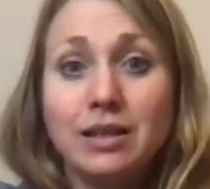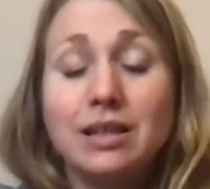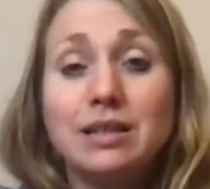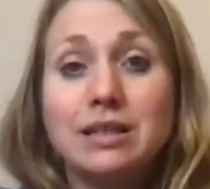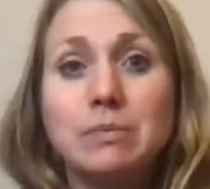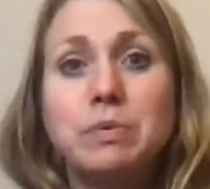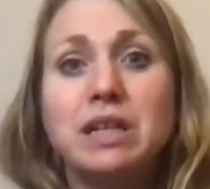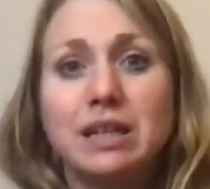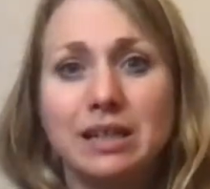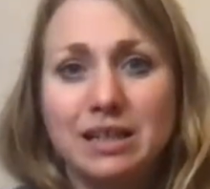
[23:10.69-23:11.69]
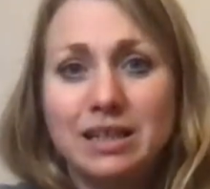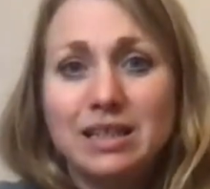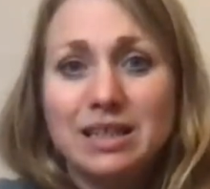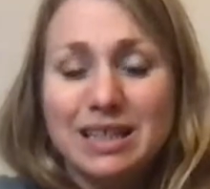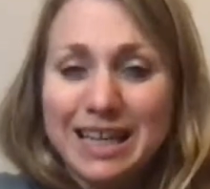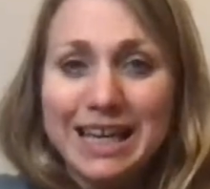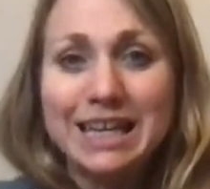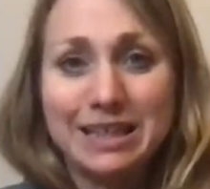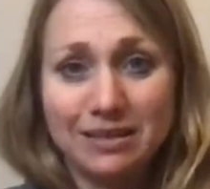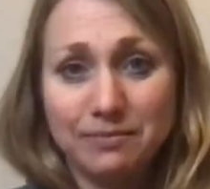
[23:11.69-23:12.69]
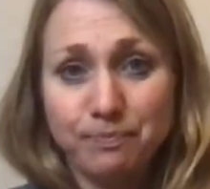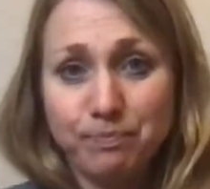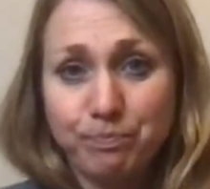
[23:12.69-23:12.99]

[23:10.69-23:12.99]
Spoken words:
need to be in.